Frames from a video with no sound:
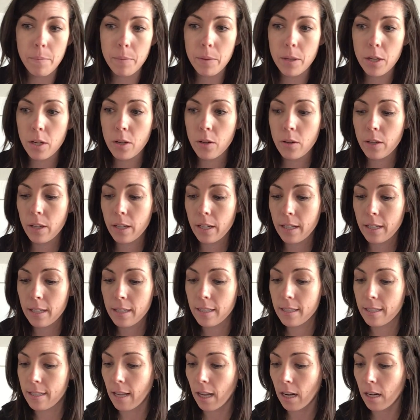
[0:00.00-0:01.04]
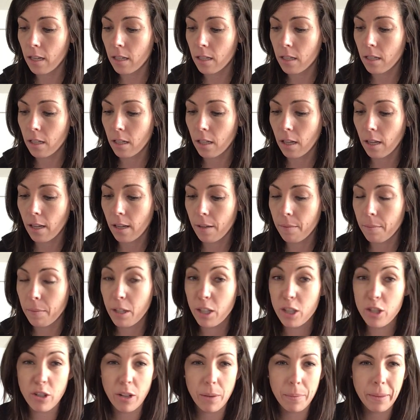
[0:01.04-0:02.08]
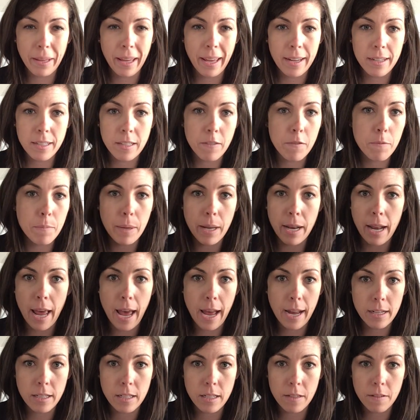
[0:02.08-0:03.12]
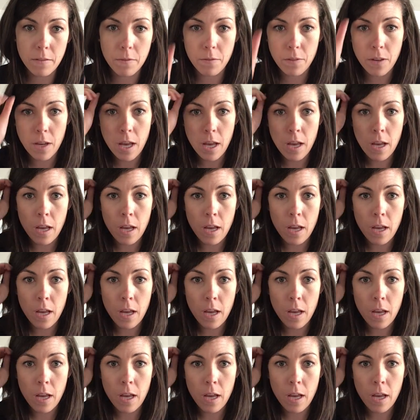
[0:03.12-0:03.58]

then you can set it to extremely active, but active